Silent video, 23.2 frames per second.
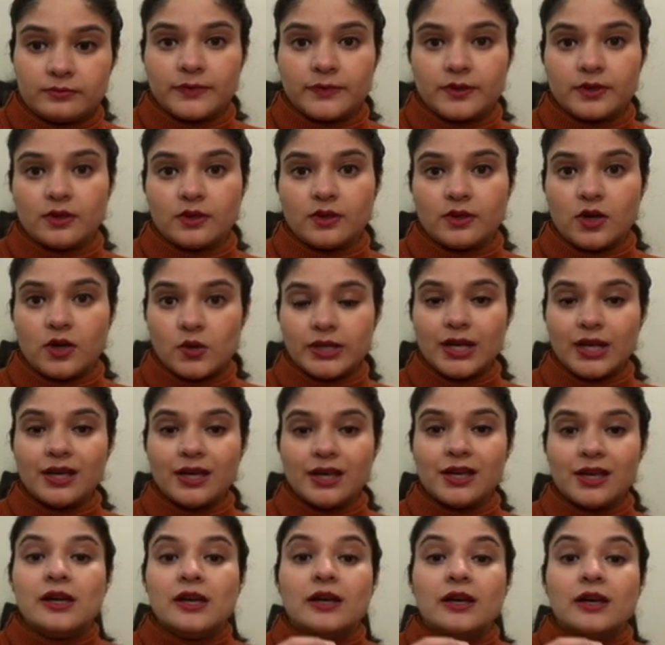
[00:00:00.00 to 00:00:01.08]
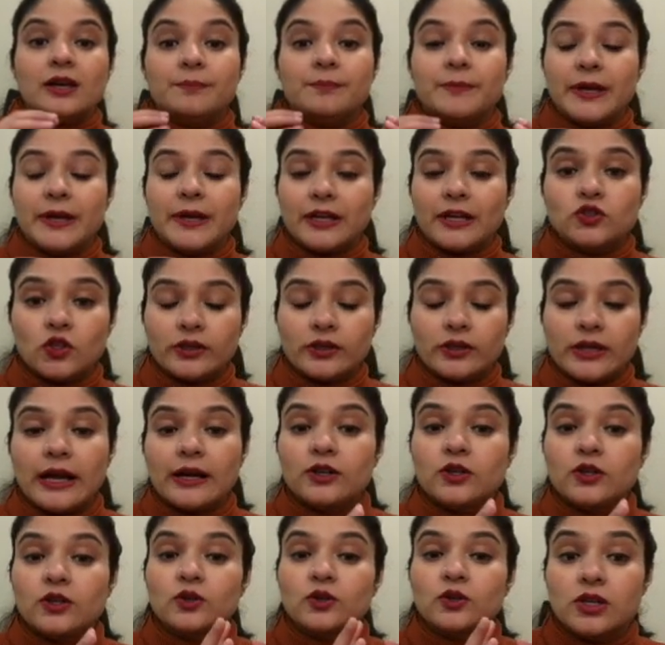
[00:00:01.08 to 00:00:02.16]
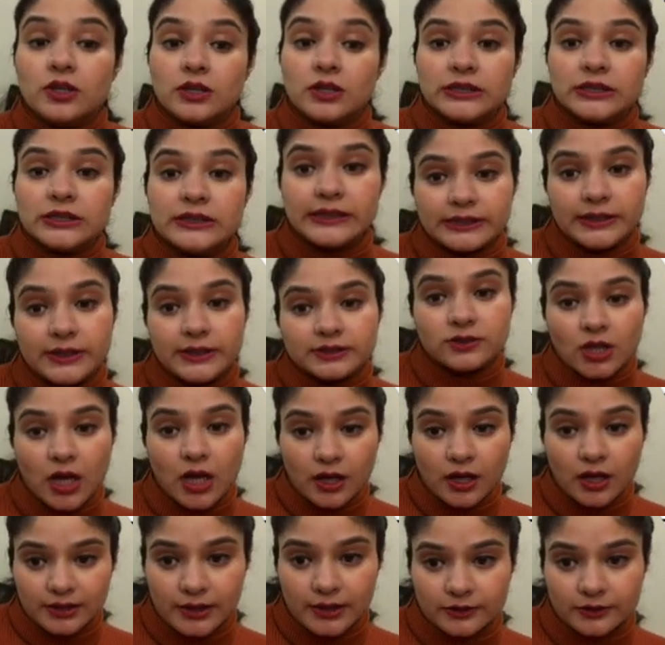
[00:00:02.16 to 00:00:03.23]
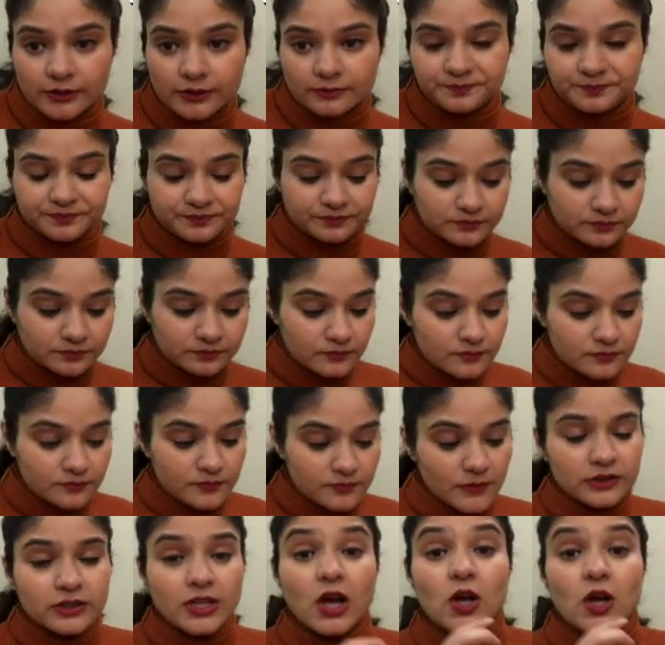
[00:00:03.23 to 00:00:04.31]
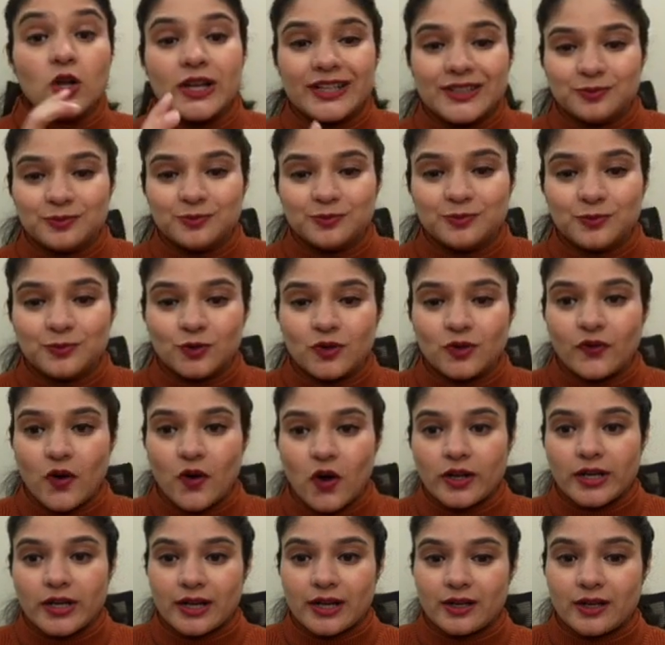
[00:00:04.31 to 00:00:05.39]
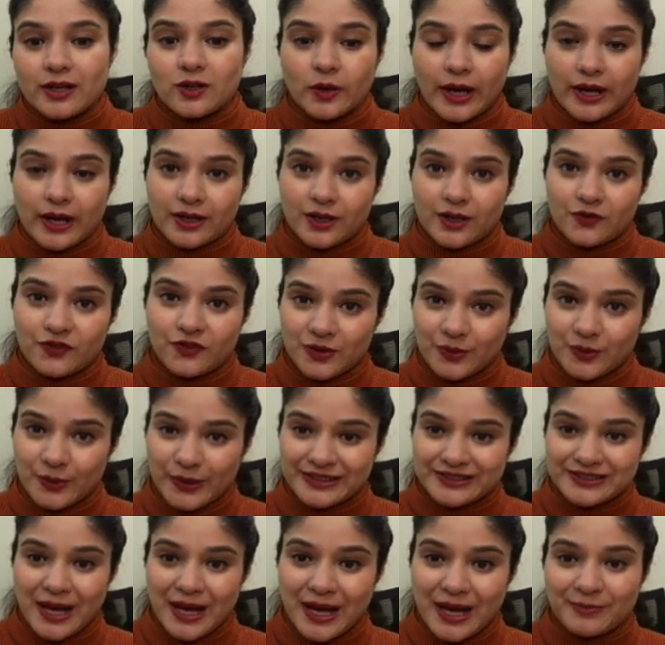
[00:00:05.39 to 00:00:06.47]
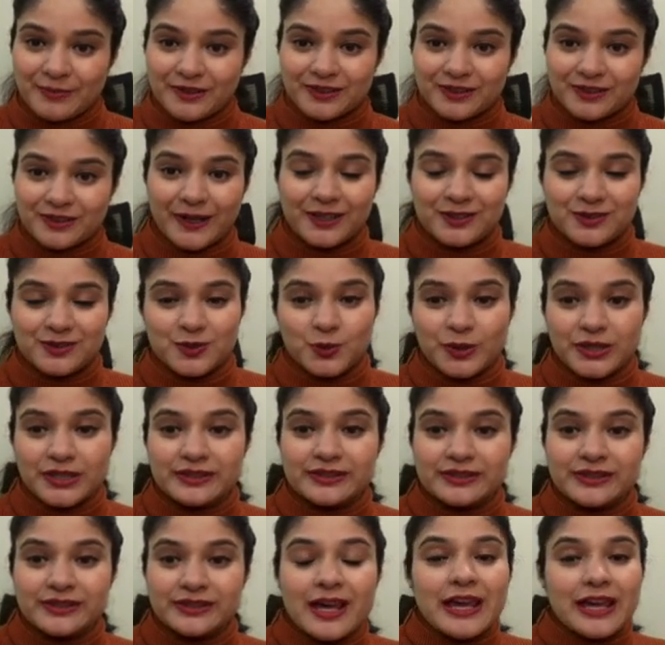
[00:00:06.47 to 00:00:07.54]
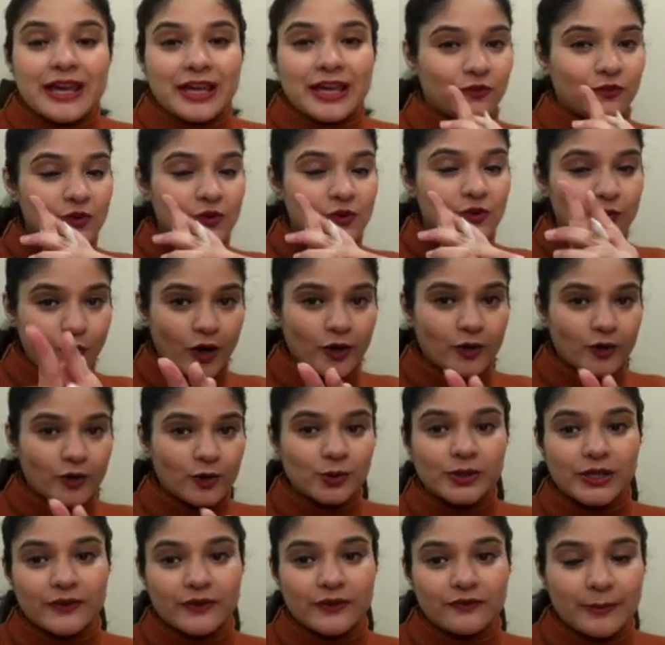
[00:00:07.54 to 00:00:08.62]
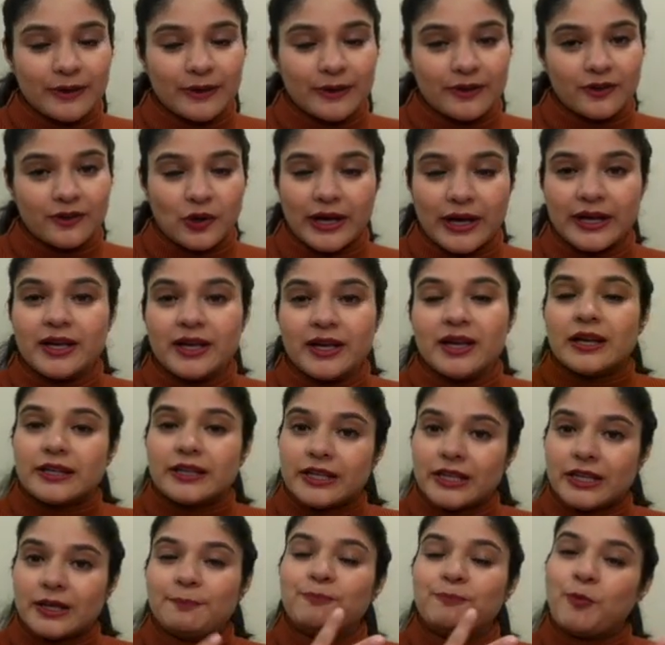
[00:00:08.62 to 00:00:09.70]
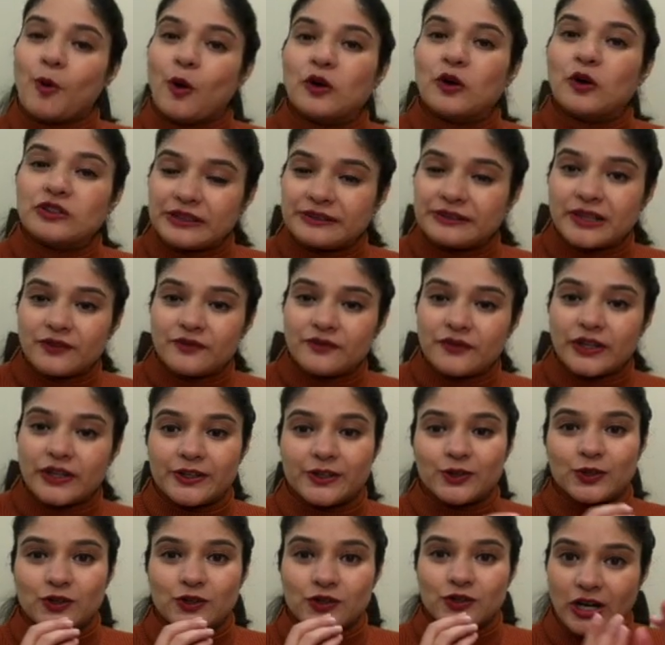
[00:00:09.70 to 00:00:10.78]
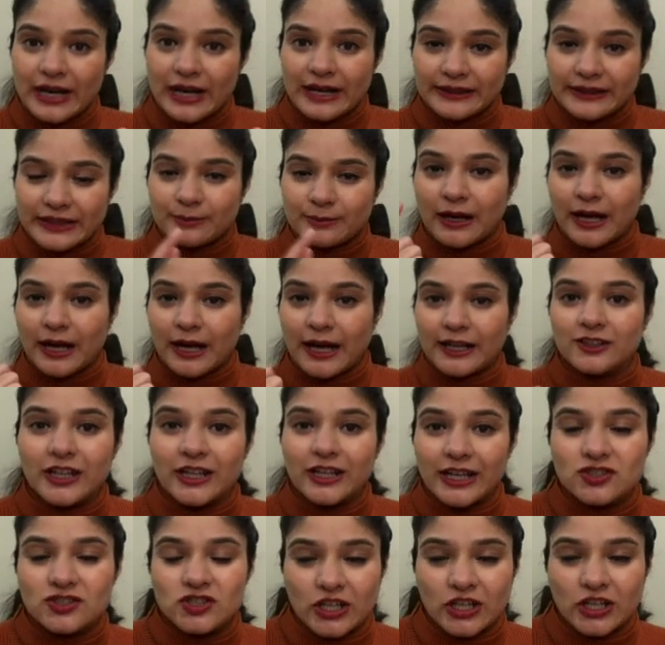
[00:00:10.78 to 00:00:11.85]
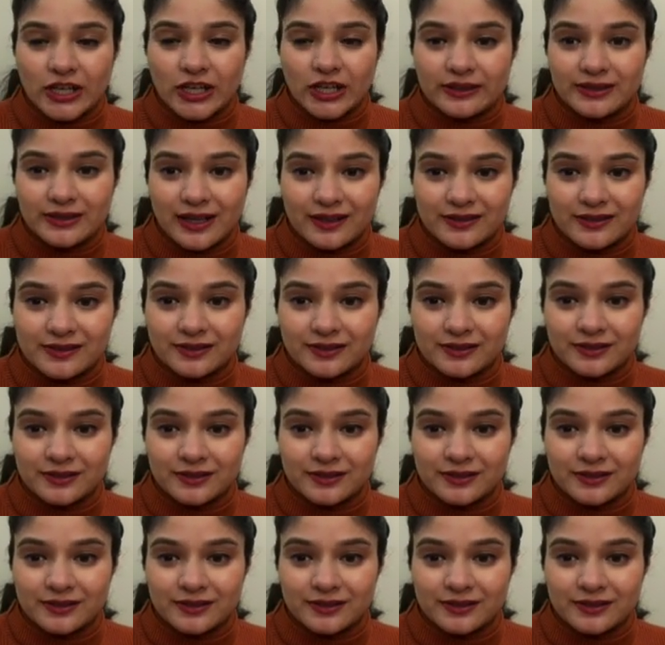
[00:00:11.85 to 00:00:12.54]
Okay, make sure that you learn these thoroughly. Now let's move on and look at a few examples. My students, if you want to give them a try, keep pausing the video, try them and then check the answer.